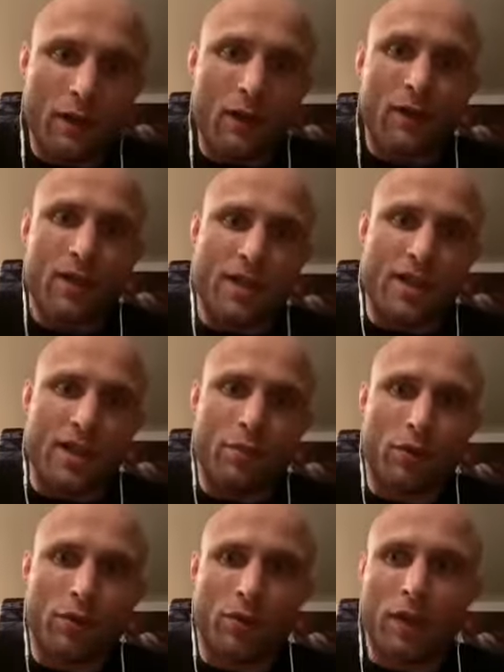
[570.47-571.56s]
For
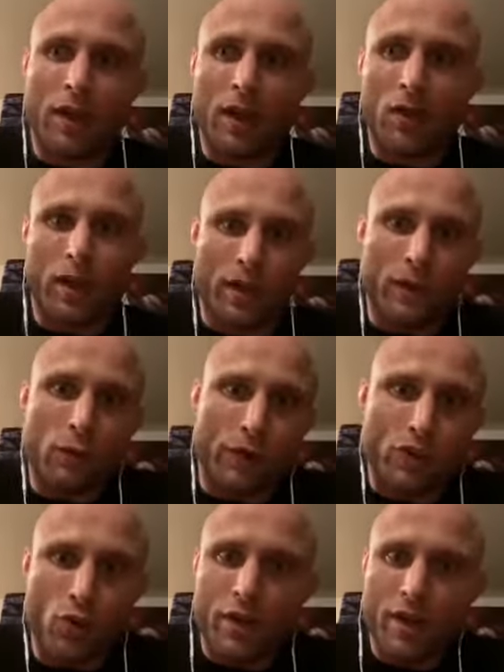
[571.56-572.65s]
example, when I fought
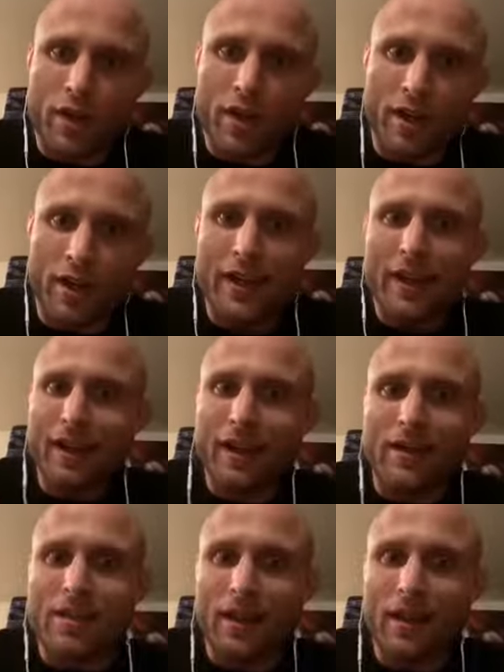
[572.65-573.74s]
Jordan Young,
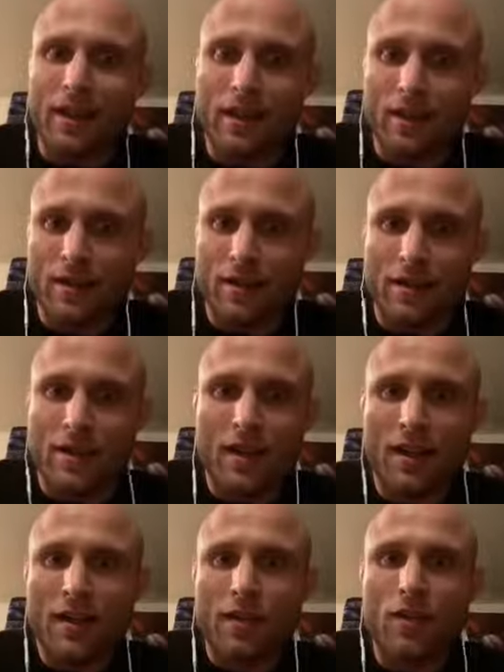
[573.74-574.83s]
his thing is
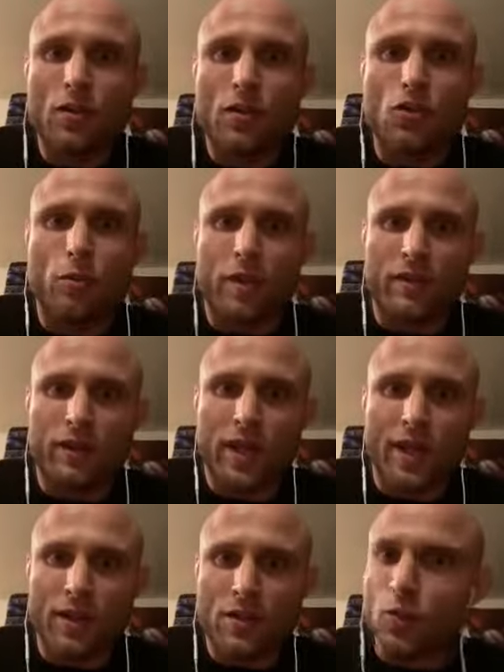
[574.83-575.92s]
super
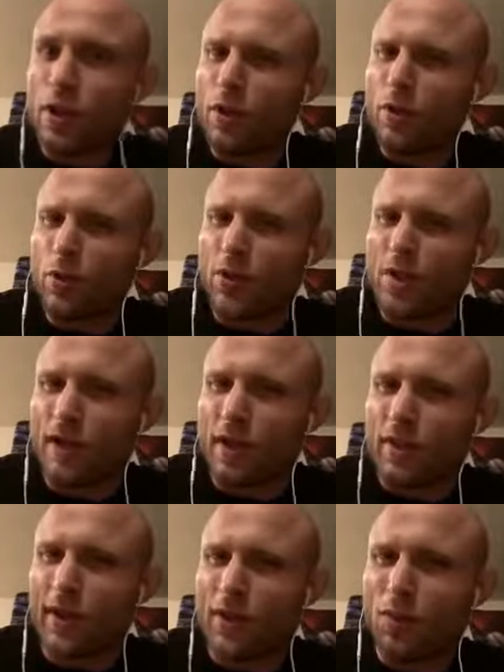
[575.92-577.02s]
relaxed. We knew he was gonna
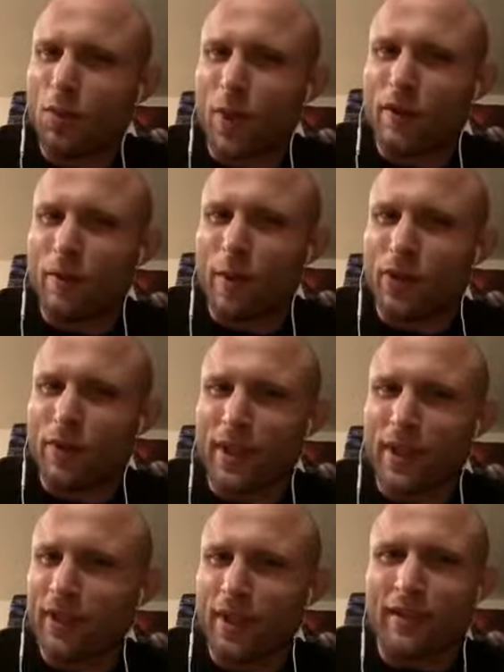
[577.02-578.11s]
like wait for me to like
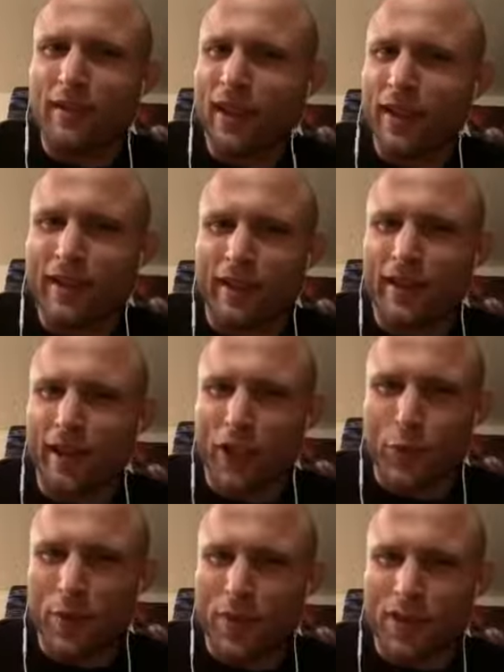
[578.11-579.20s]
get tired and catch
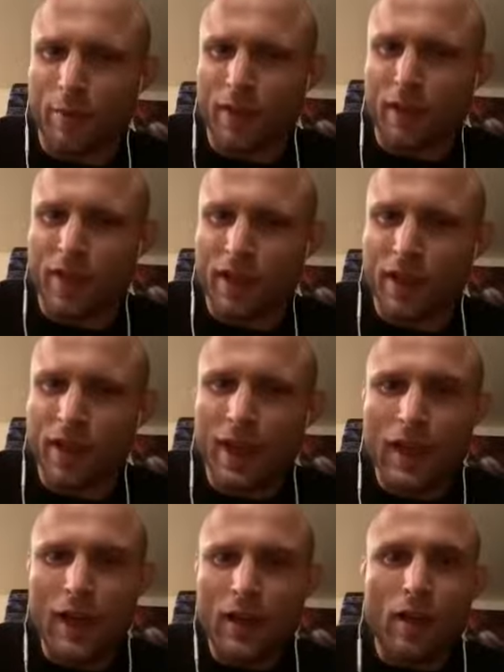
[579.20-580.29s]
me in something funky.
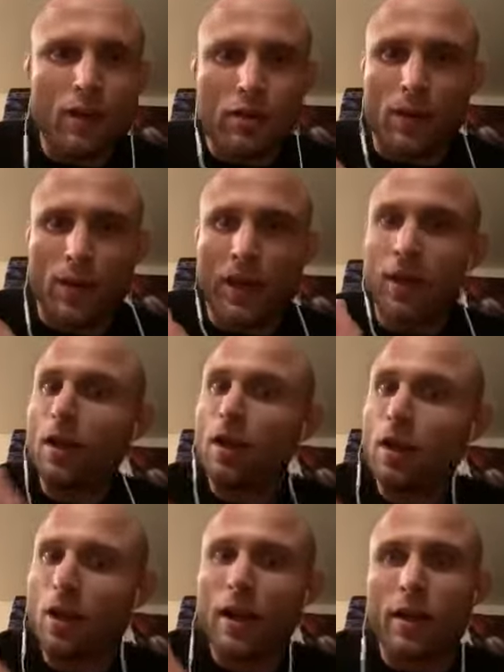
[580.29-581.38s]
So like,
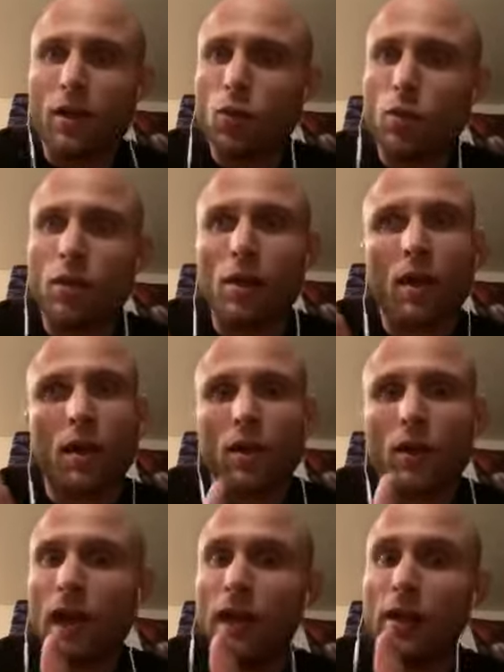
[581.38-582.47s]
all right, cool.
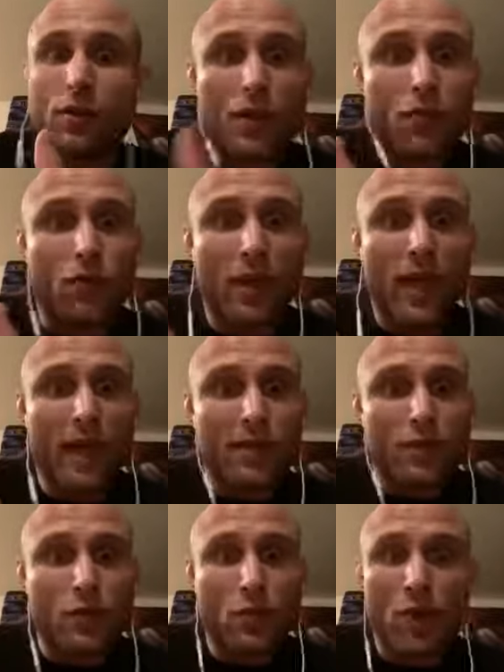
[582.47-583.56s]
I'll just relax as
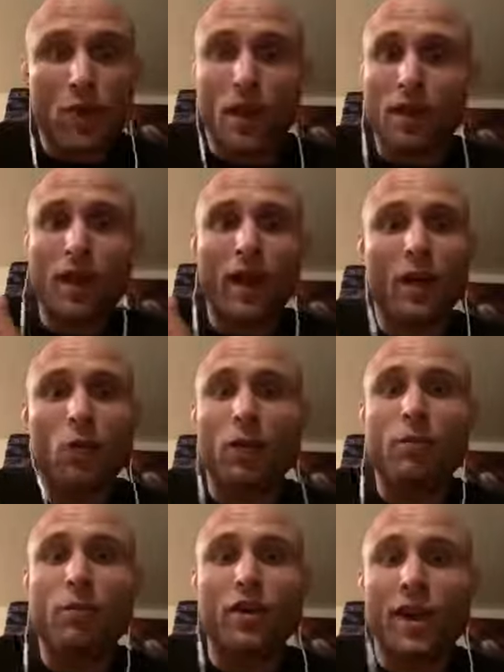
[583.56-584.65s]
well. I won't burn
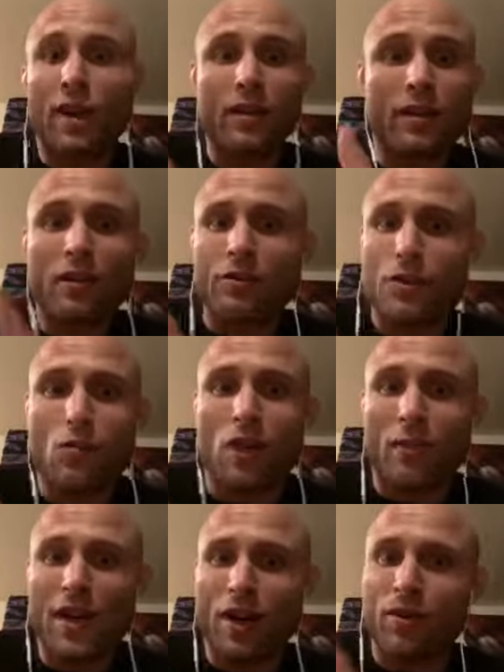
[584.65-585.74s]
out and I'll just walk him
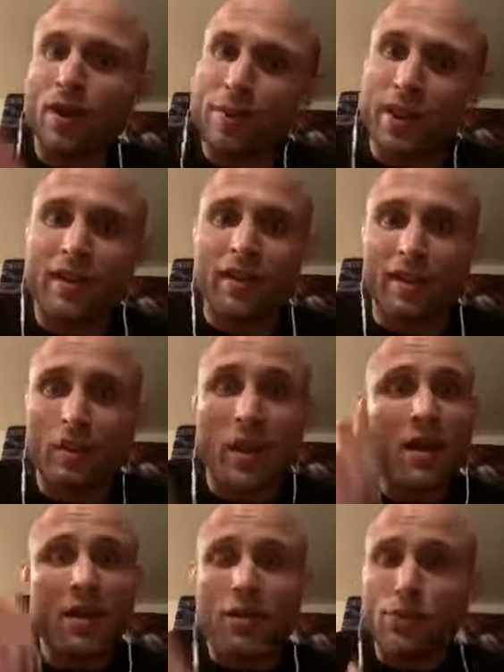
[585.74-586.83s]
down. I'm bigger than him.
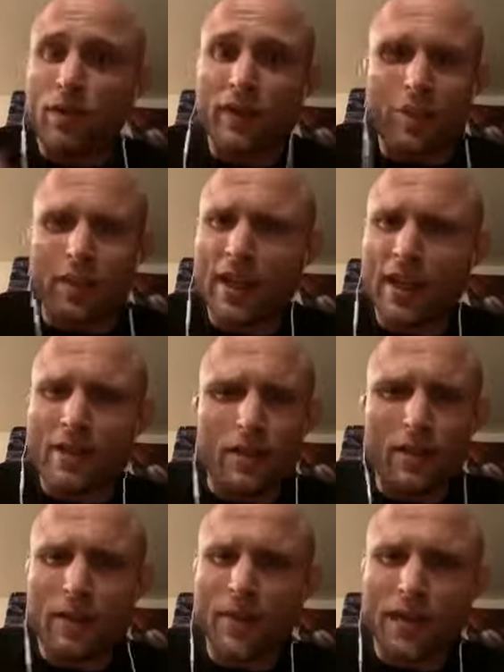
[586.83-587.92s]
So if I'm relaxed, if
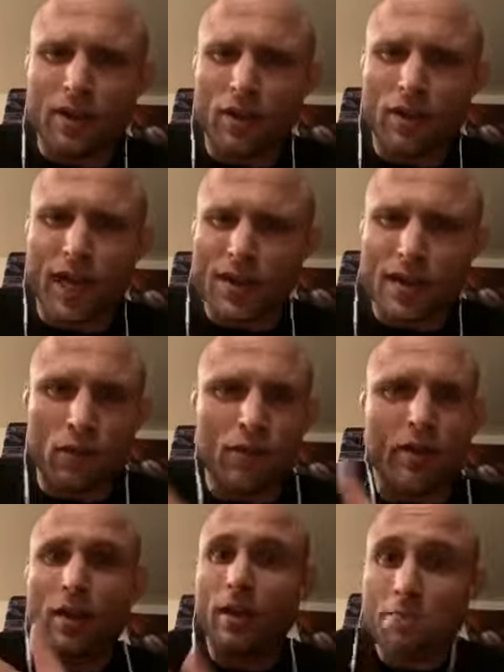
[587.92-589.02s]
I'm not, don't gas out,
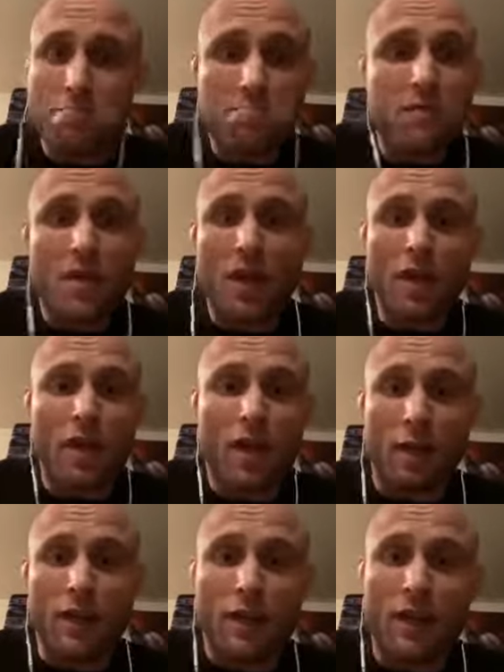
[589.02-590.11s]
I'll
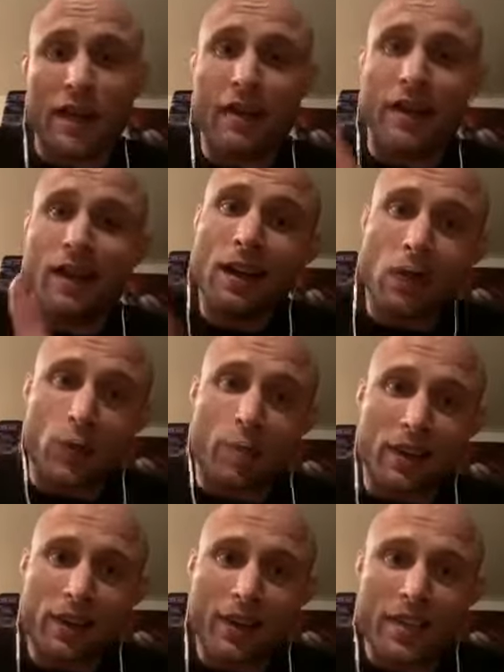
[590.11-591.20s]
be fine. With
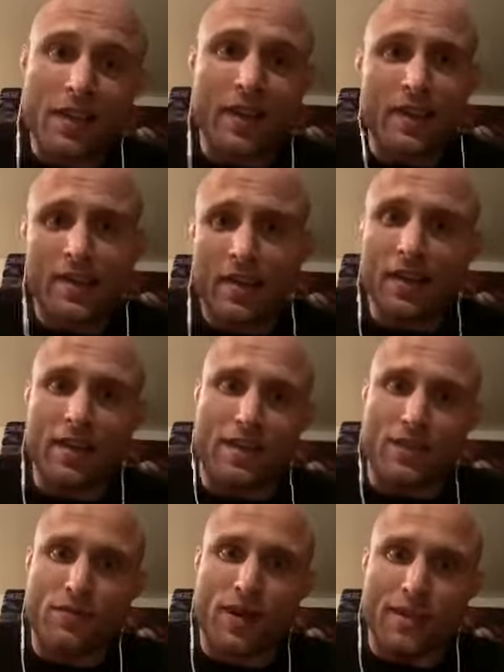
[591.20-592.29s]
Polizzi, his thing is
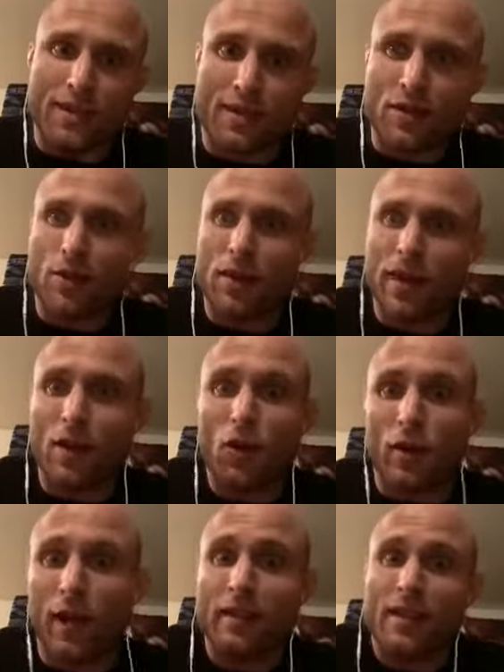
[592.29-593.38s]
his wrestling. So like,
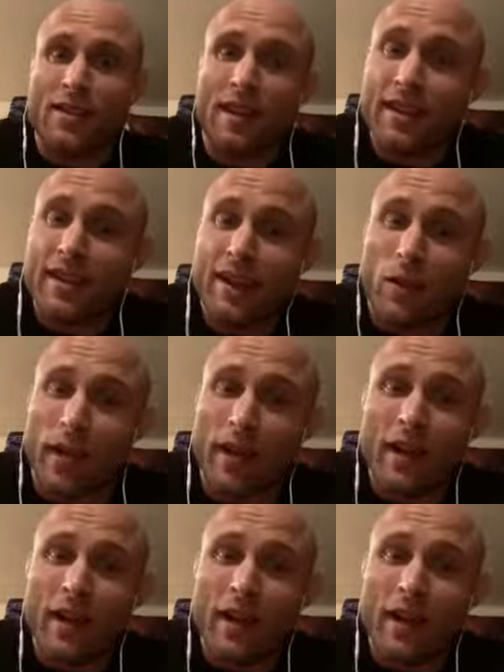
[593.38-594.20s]
okay, let's take that away.